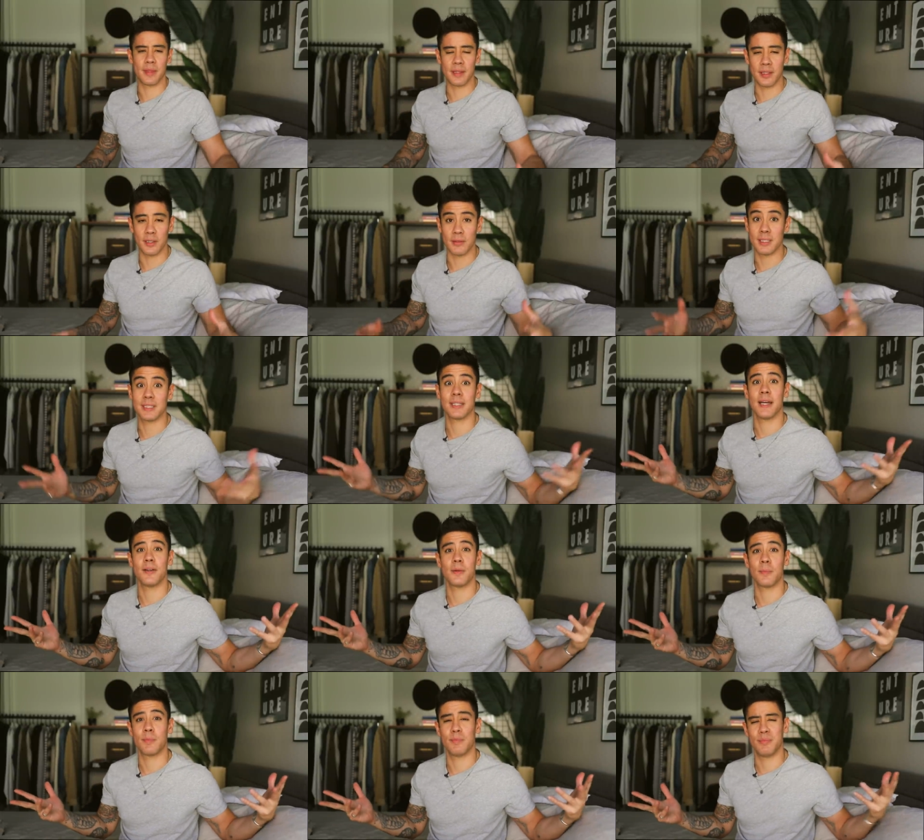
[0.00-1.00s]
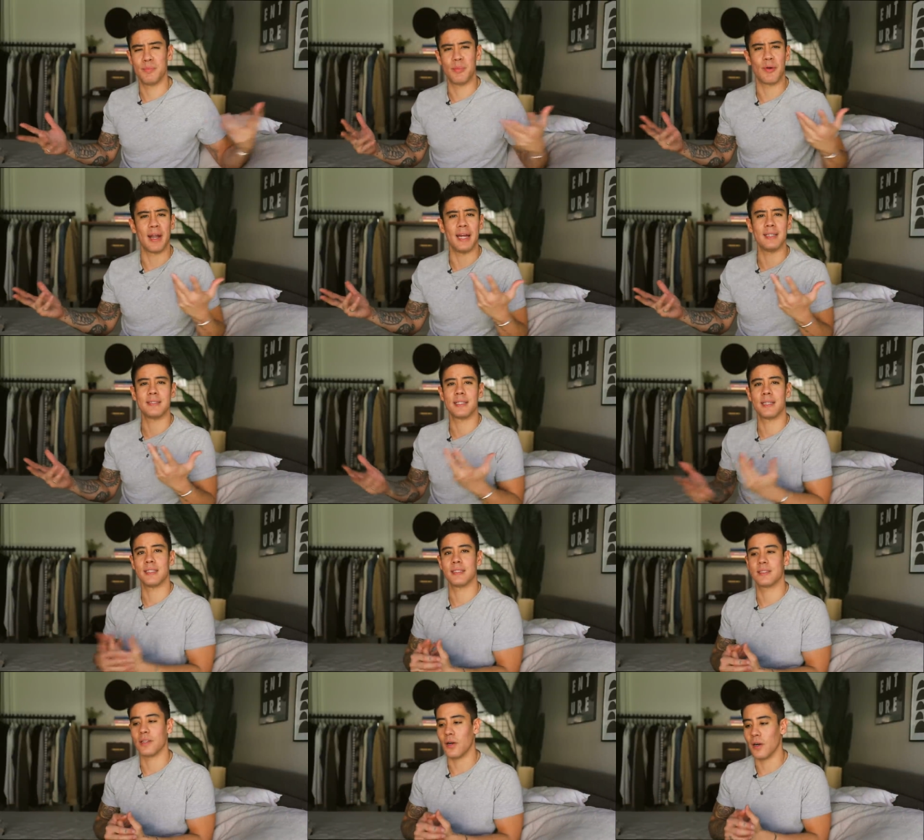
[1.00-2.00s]
you know, designer brands, I
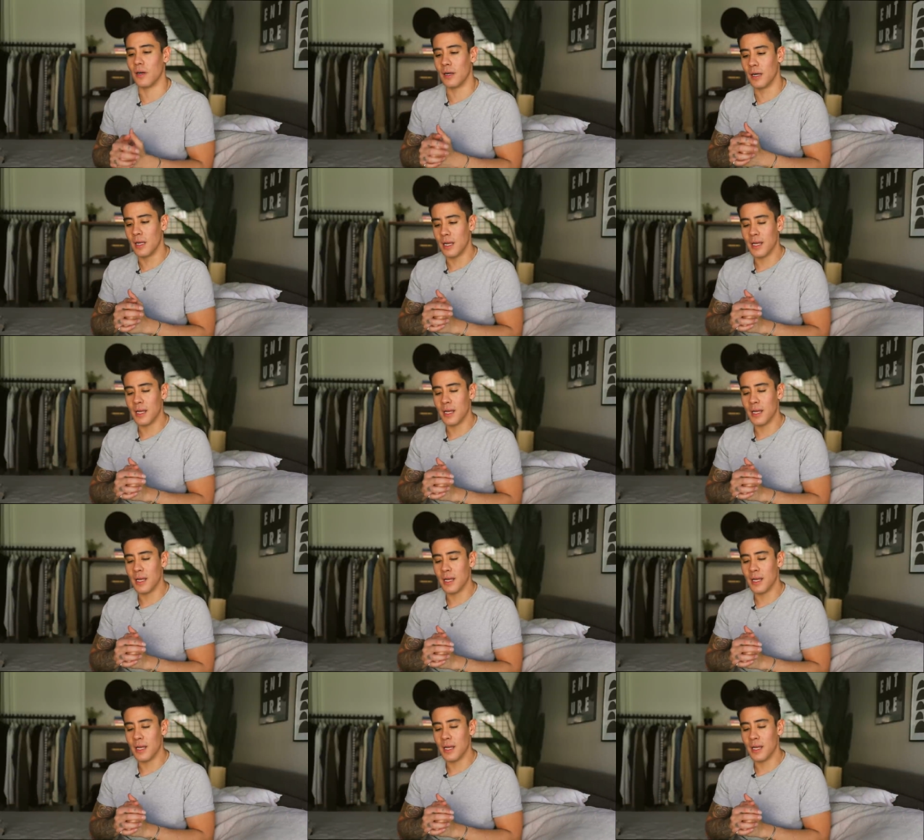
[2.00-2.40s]
guess, are.